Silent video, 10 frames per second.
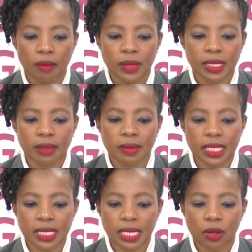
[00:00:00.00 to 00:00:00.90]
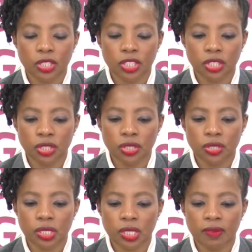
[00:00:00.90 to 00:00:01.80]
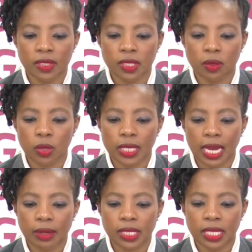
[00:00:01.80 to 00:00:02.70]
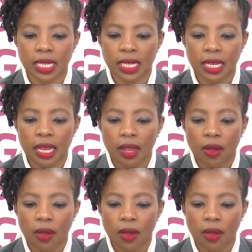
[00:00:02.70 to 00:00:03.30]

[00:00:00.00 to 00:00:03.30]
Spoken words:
Mr. Msiza continued to serve as the ward councillor